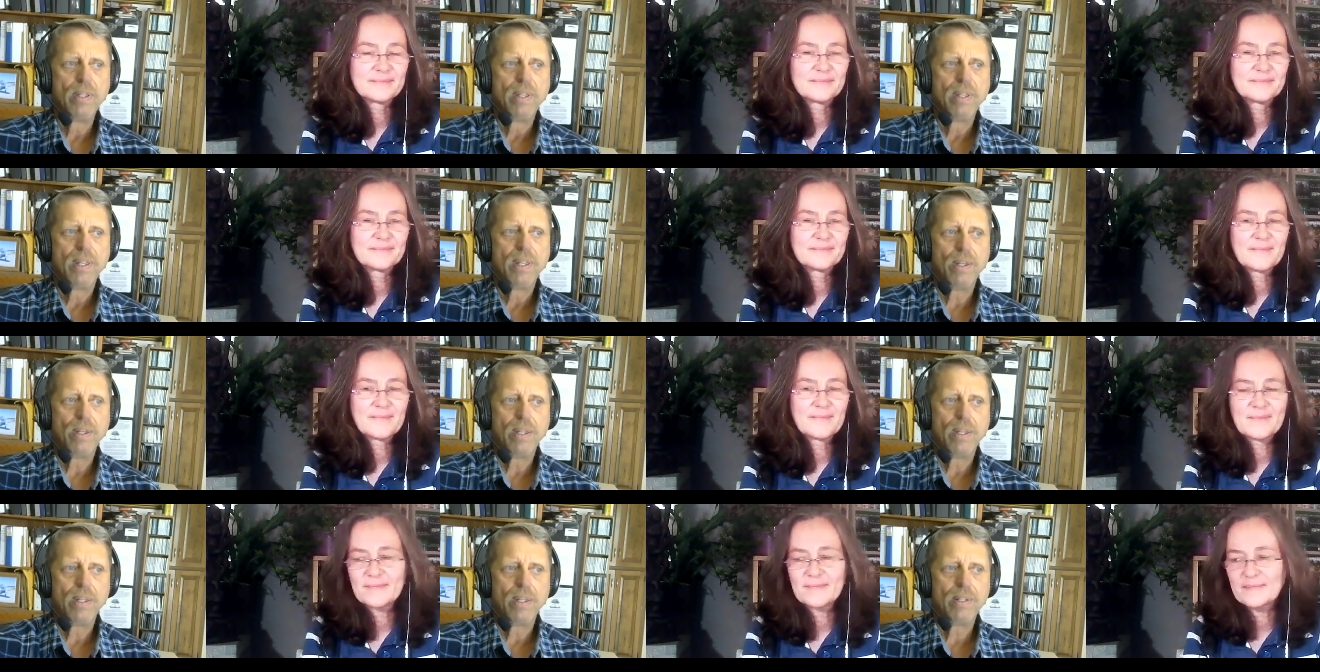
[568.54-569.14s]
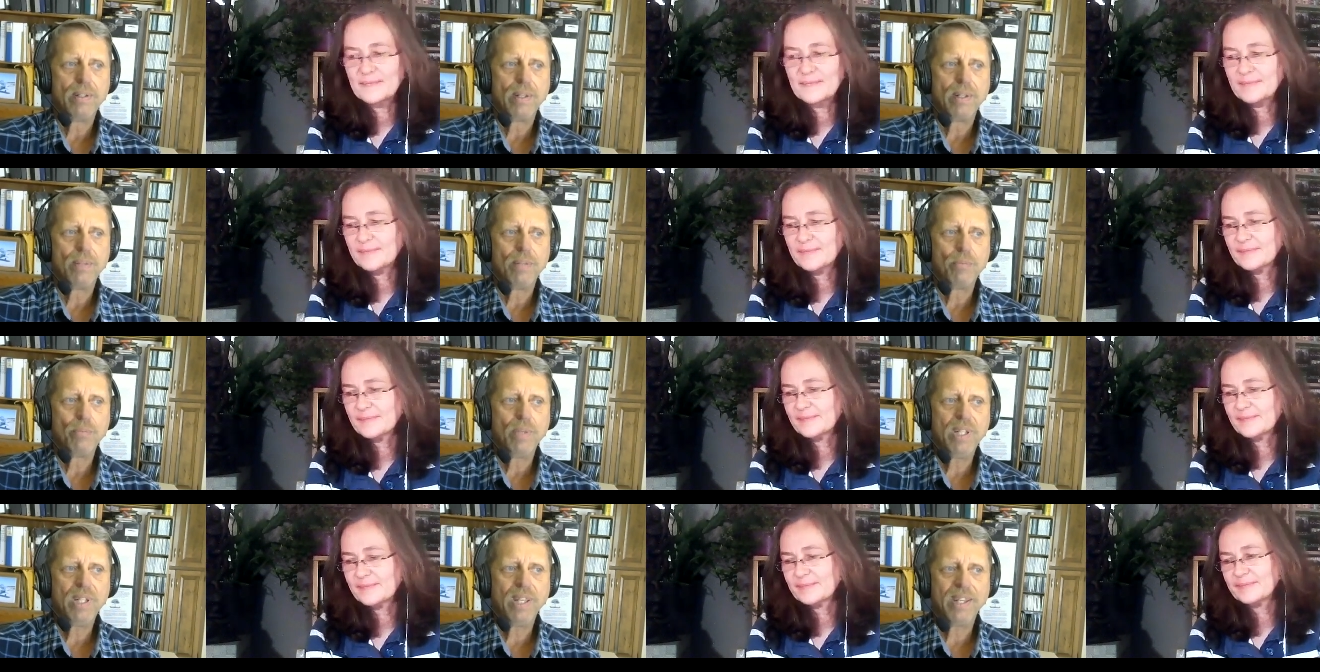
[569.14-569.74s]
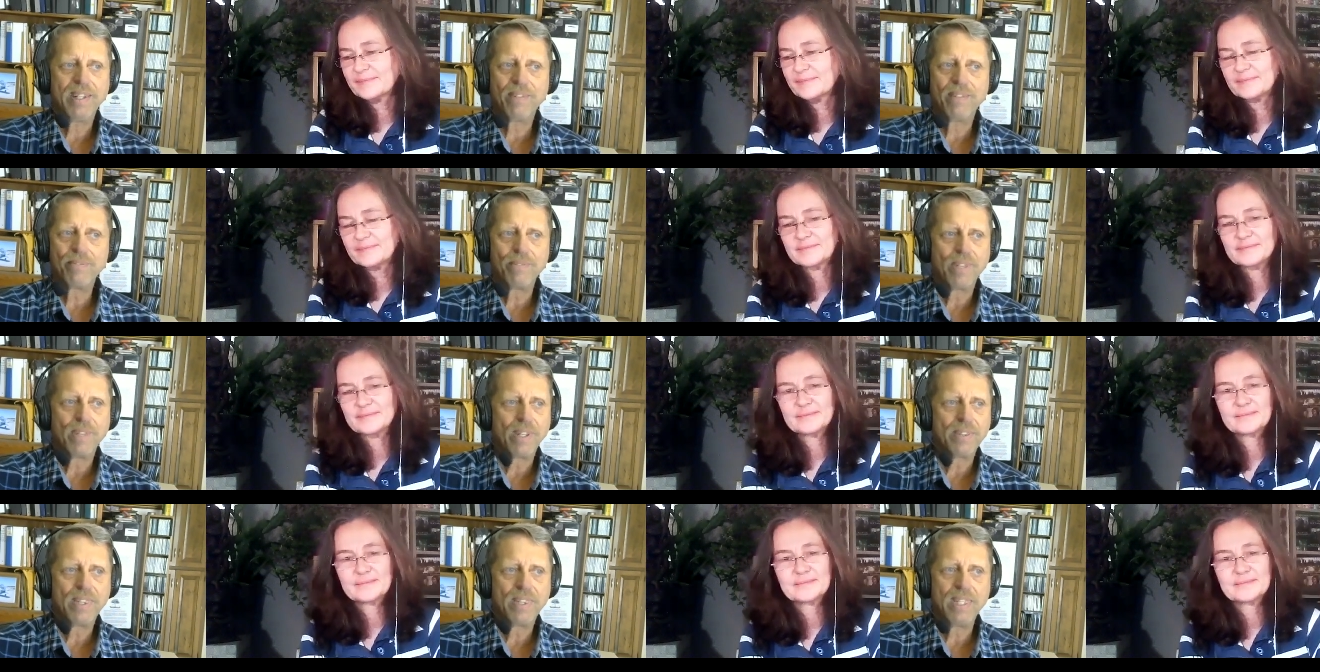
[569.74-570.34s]
Speaker 1: And, and, and we had a,
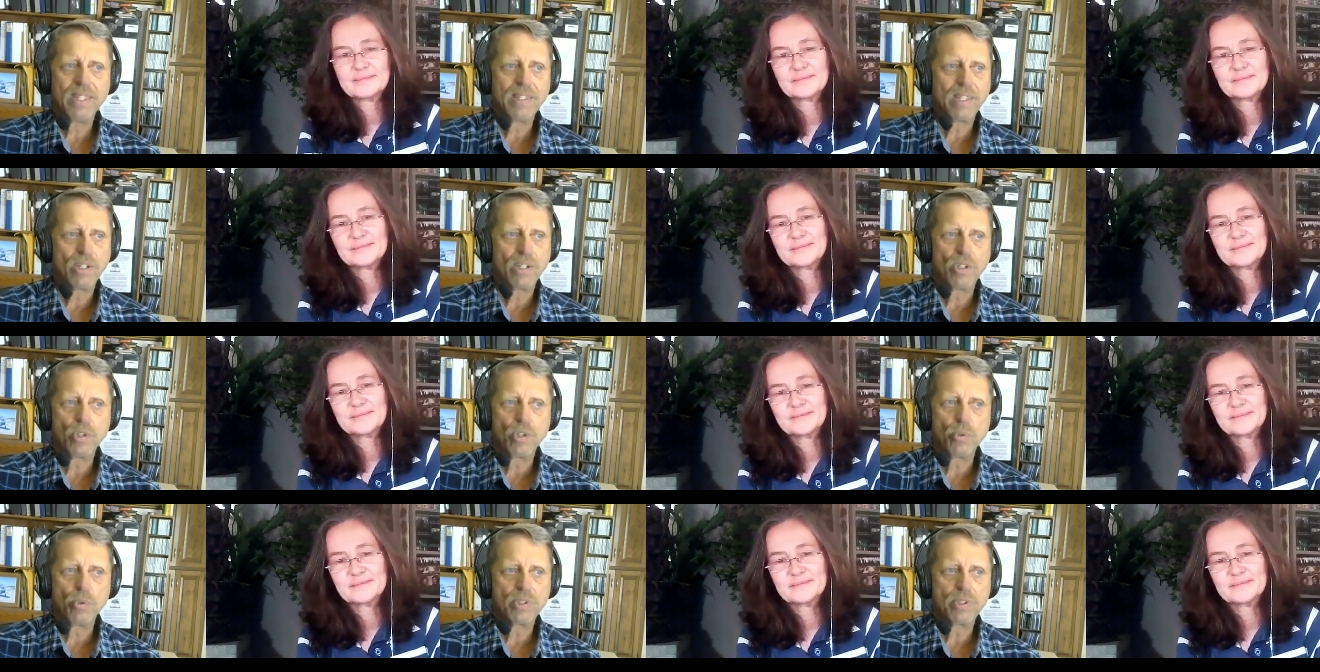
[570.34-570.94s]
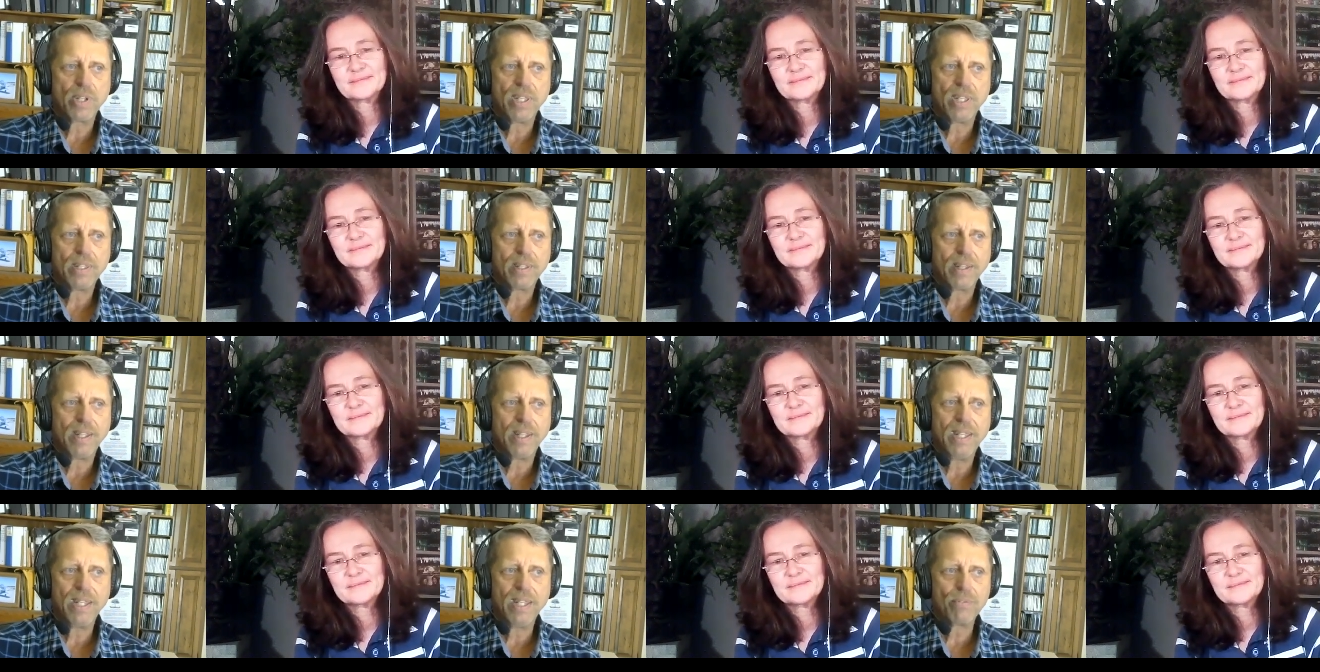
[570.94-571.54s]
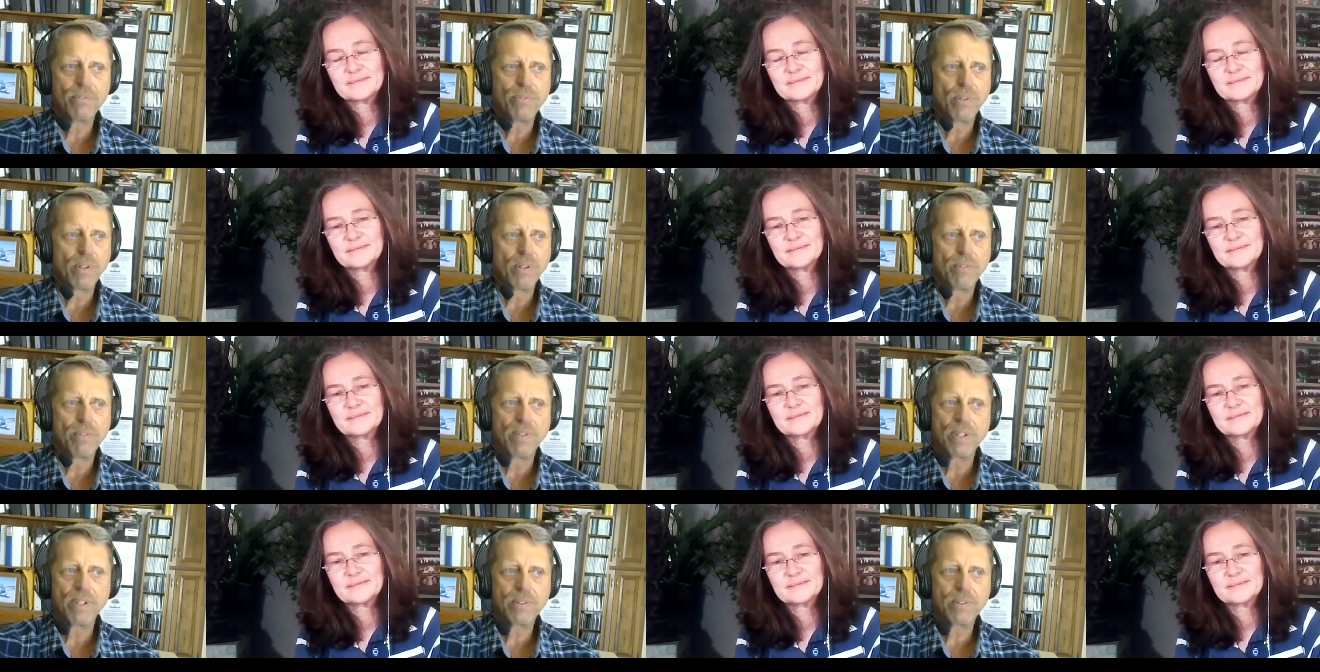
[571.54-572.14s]
a thing there. There was a, a handful of
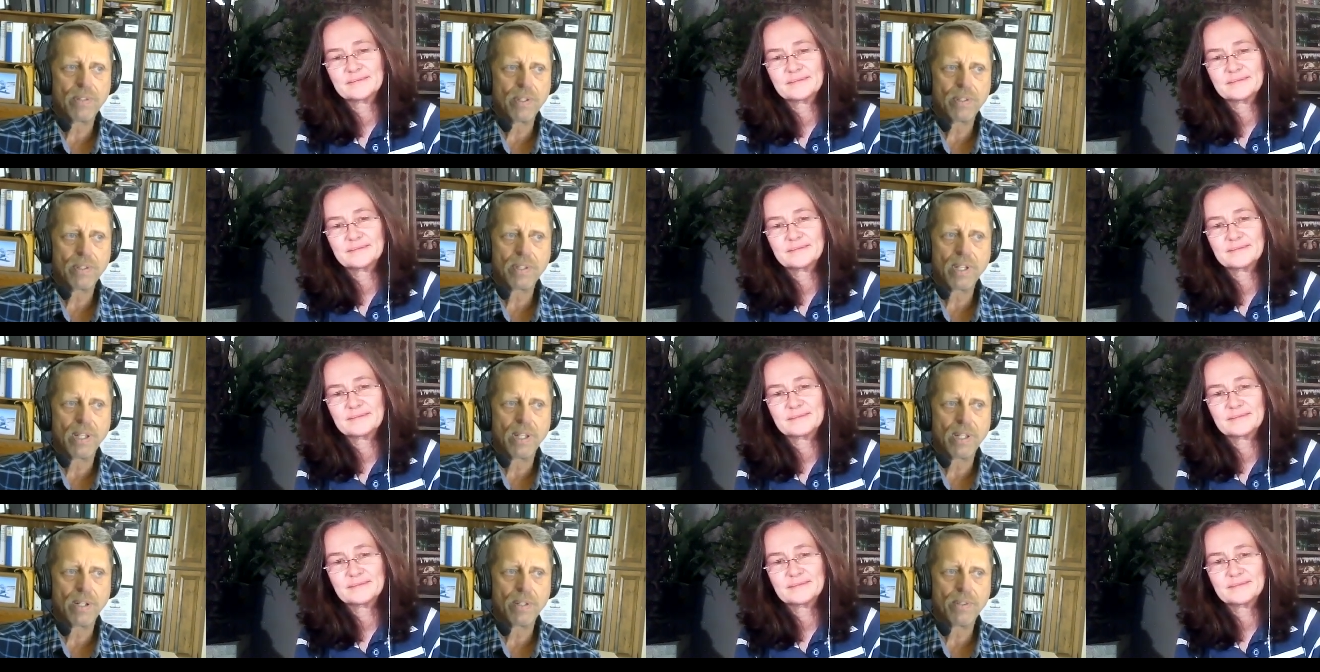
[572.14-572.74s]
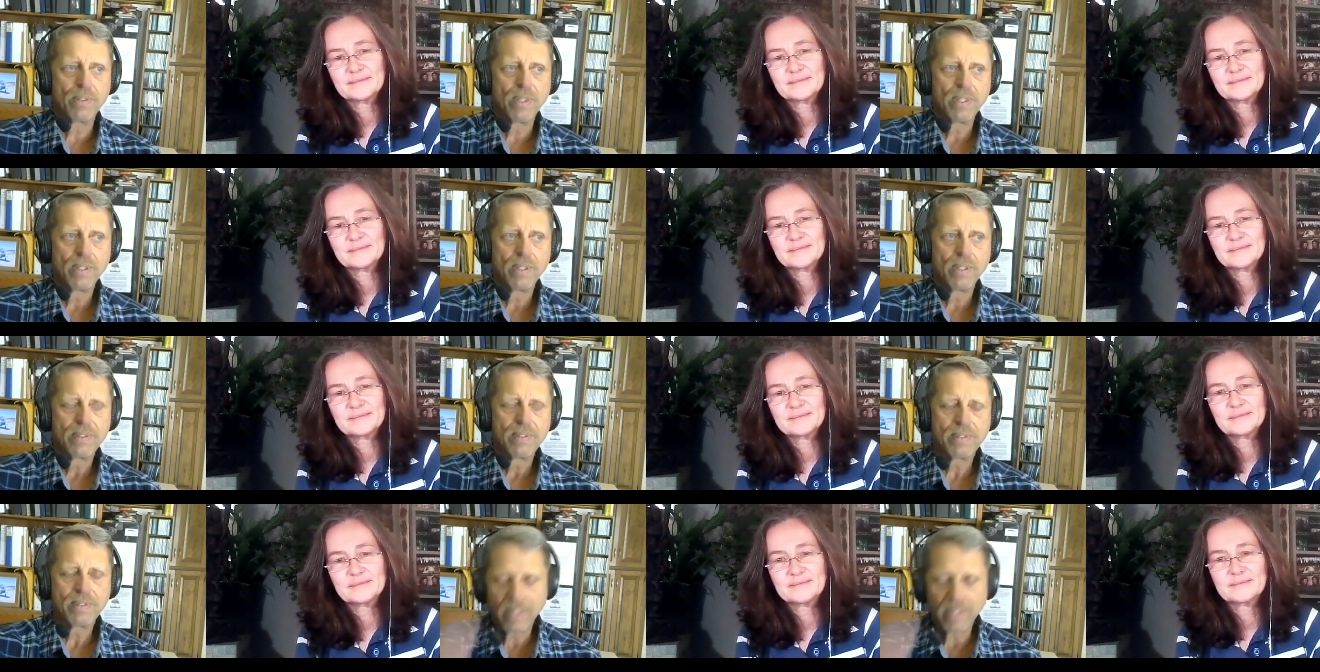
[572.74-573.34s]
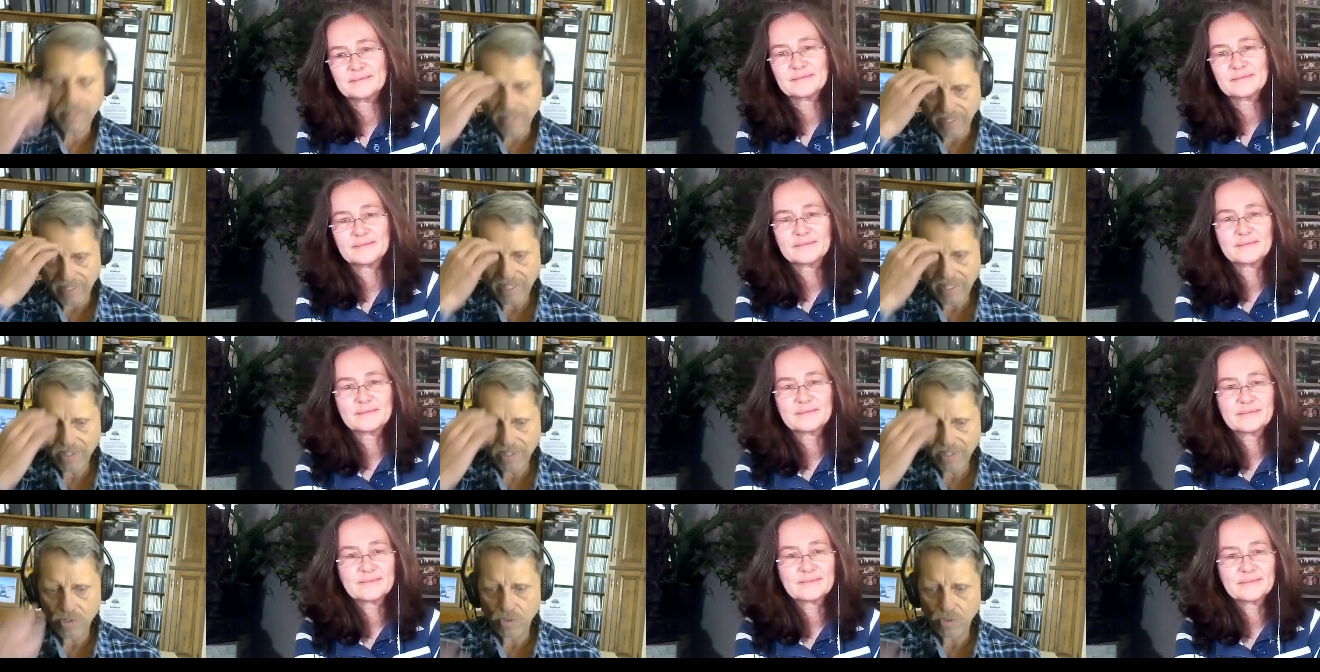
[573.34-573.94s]
us that kind of stuck
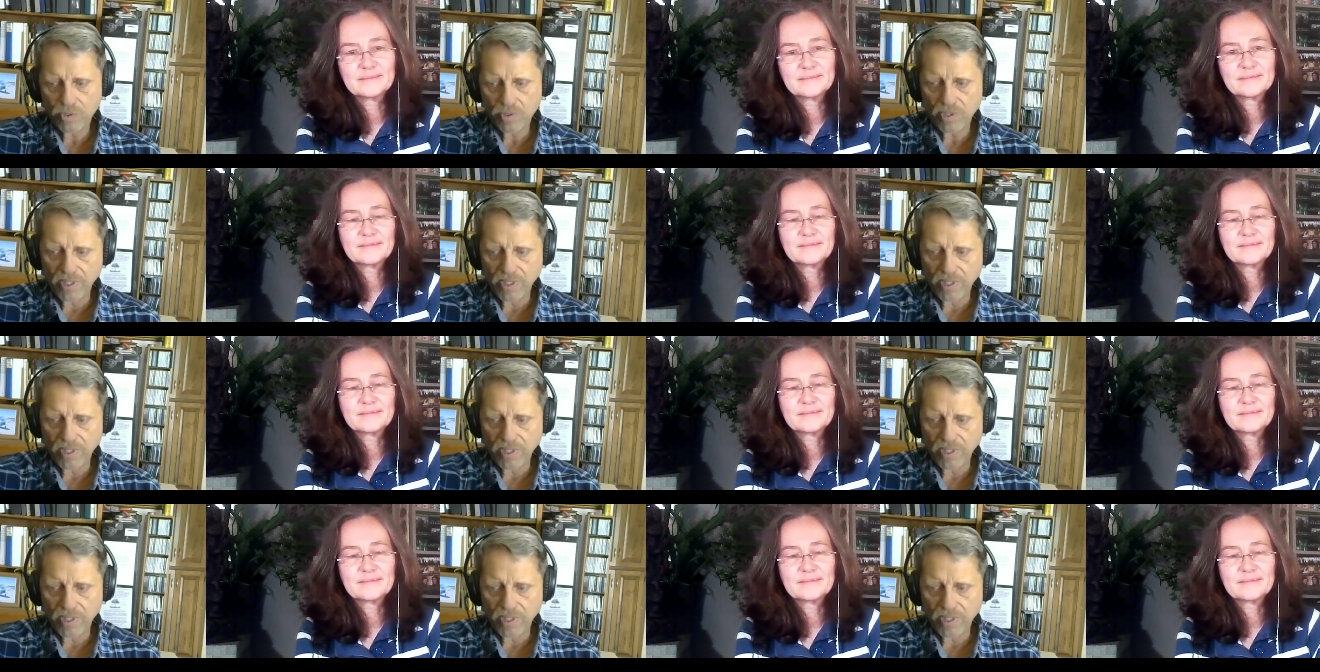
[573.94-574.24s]
together, and it was like,